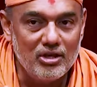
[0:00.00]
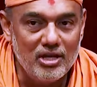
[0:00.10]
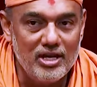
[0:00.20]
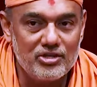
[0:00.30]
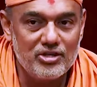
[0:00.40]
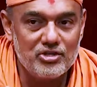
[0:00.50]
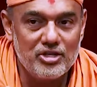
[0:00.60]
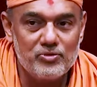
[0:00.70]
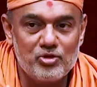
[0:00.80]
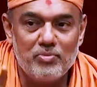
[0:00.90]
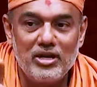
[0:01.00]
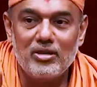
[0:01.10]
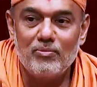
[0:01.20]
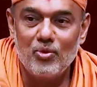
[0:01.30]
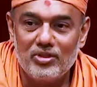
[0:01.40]
Relationships
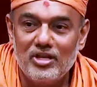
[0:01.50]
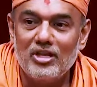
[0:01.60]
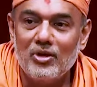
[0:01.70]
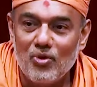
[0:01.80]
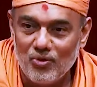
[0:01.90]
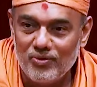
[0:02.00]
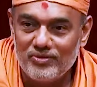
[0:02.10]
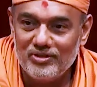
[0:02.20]
matter more than ego.